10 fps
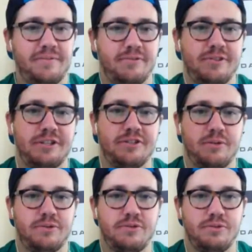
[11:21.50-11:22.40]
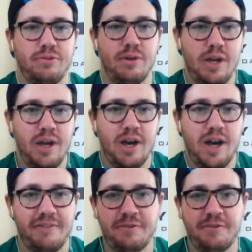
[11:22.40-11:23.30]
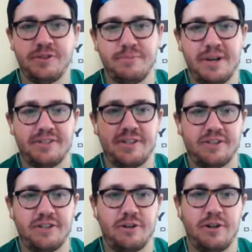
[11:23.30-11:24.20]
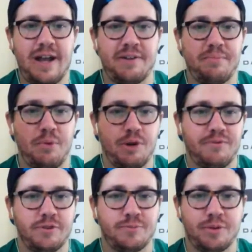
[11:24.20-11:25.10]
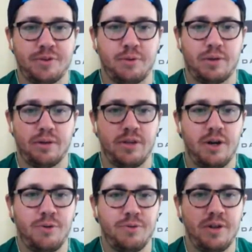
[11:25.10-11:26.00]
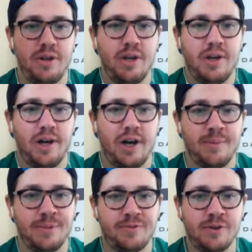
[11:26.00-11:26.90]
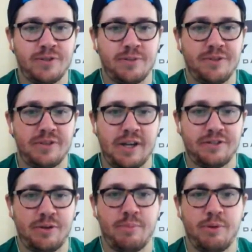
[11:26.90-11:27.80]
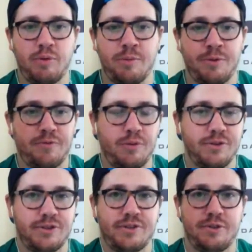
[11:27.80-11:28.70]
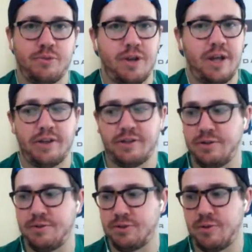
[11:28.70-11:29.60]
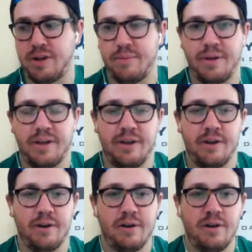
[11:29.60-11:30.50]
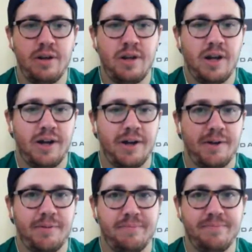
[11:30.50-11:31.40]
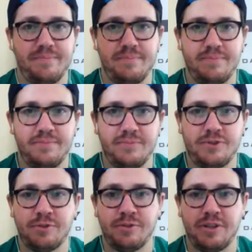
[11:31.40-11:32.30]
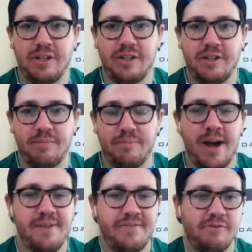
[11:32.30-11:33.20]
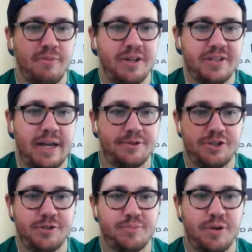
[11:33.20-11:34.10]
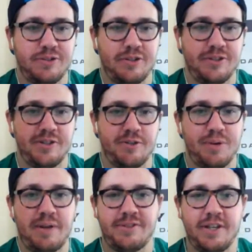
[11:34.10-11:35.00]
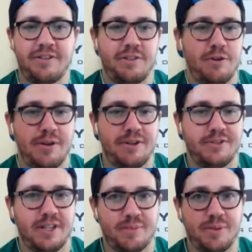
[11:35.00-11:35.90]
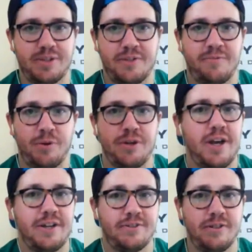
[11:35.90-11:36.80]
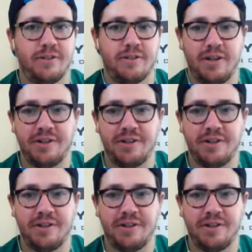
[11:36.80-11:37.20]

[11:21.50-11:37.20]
think so too. Uh, Phillies and Mets next year. Adam Morgan versus Bartolo Colon. Um, as far as some of these guys go, I mean, Wilmer Flores is still the one I like to use quite a bit here. Um, certainly my favorite Mets option, just price considered. But obviously I think Yoenis Cespedes at forty-nine is a, a nice